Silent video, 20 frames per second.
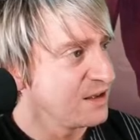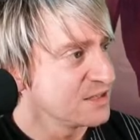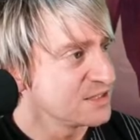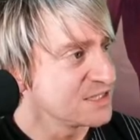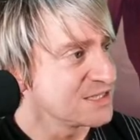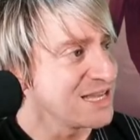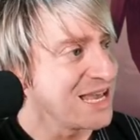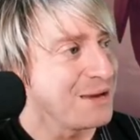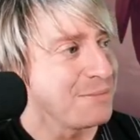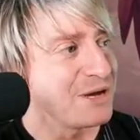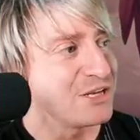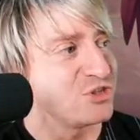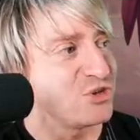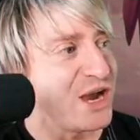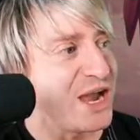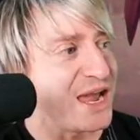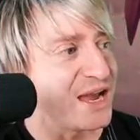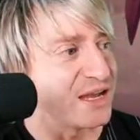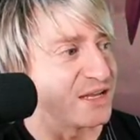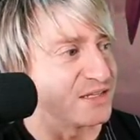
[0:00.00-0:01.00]
Slay my
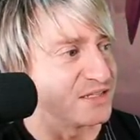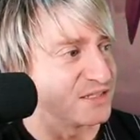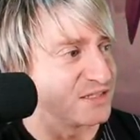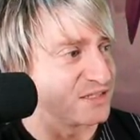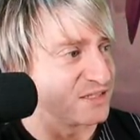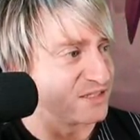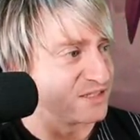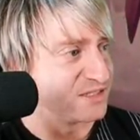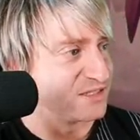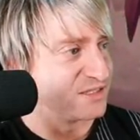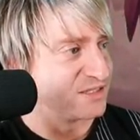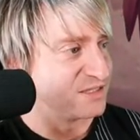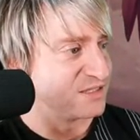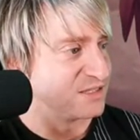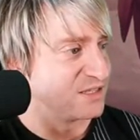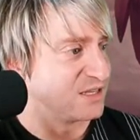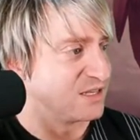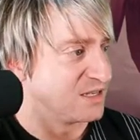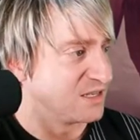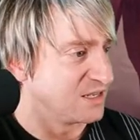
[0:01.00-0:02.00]
dragons.
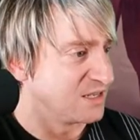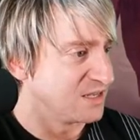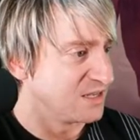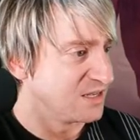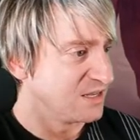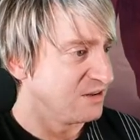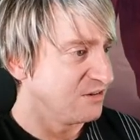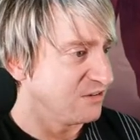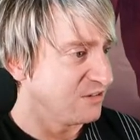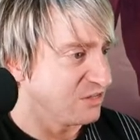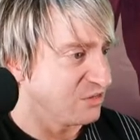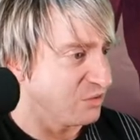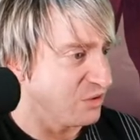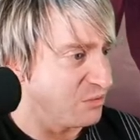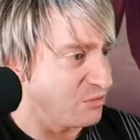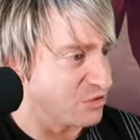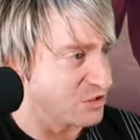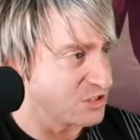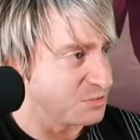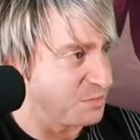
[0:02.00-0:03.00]
Three
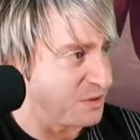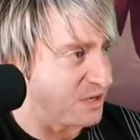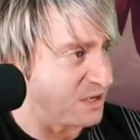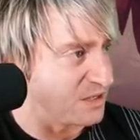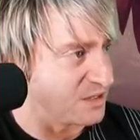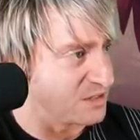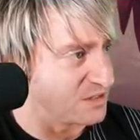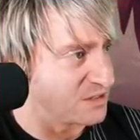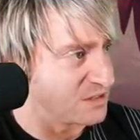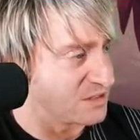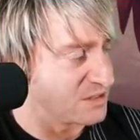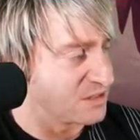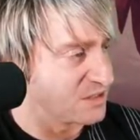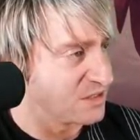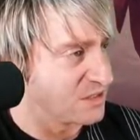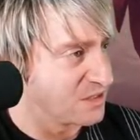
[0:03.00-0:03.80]
more spins.